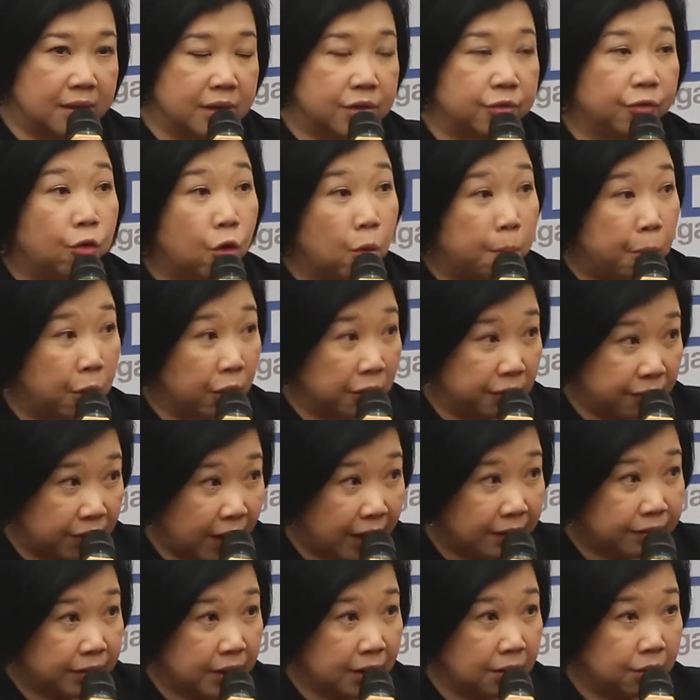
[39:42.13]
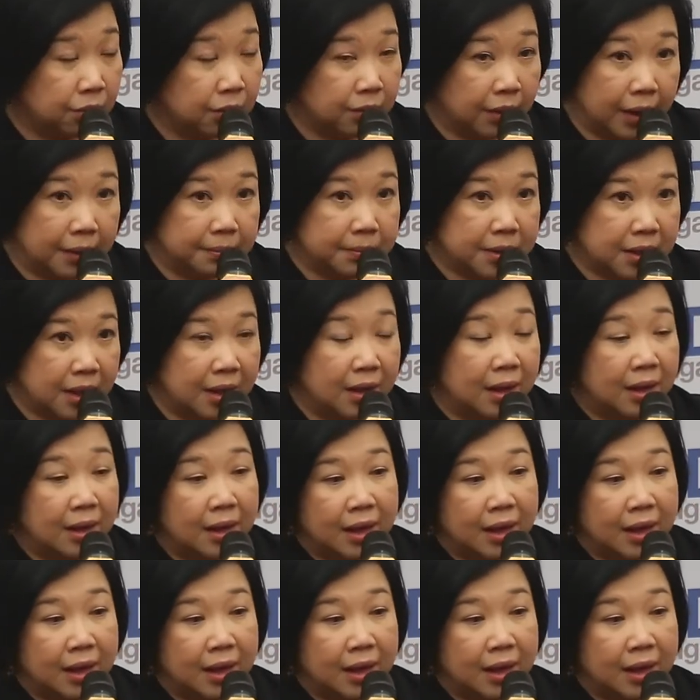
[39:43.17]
It's 4.5 kilograms,